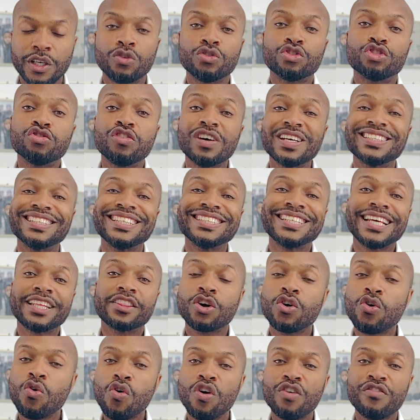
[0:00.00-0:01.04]
know, trust is at the
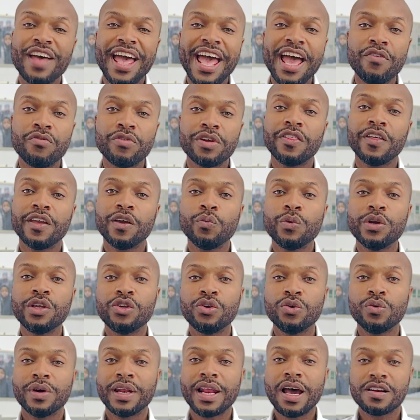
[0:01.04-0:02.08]
core of everything we
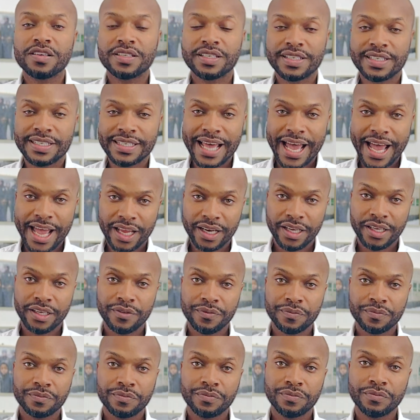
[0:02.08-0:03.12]
do in our society.
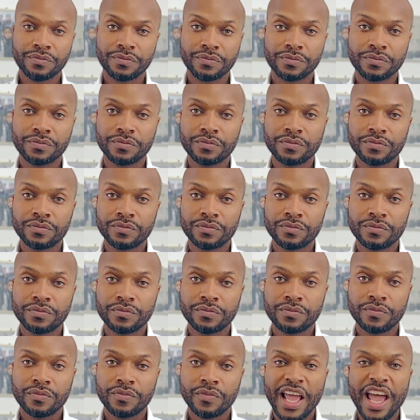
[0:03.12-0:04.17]

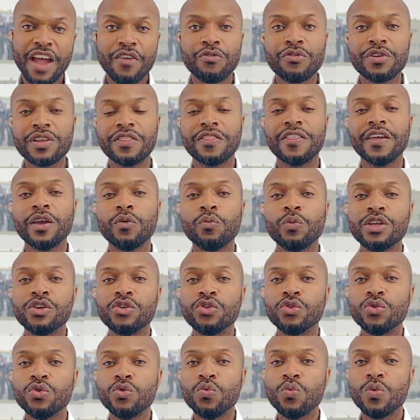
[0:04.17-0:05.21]
Everything we
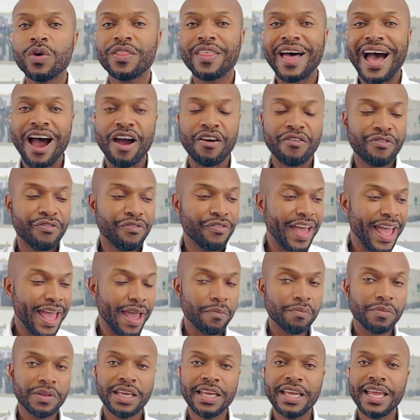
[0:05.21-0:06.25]
do with our
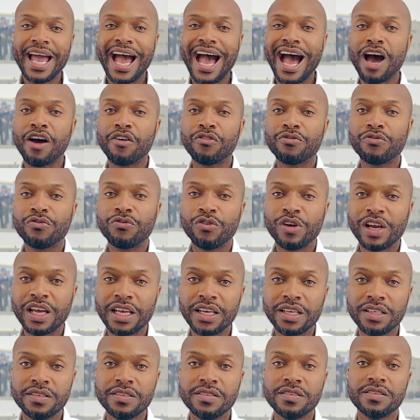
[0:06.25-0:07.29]
family, our
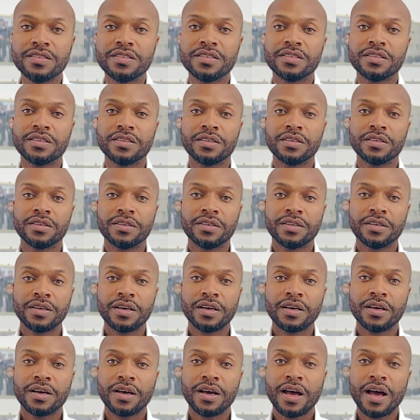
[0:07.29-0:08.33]
friends,
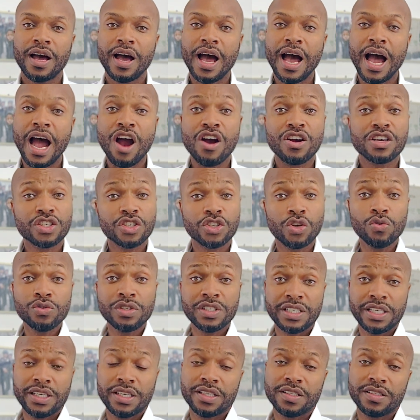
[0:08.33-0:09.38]
our
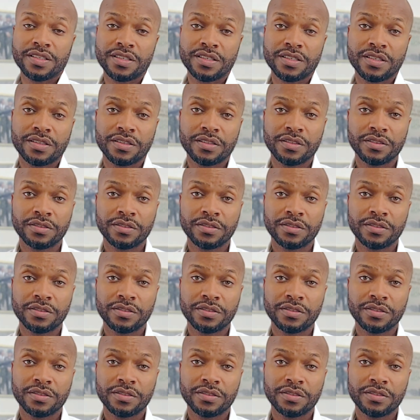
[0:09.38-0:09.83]
associates,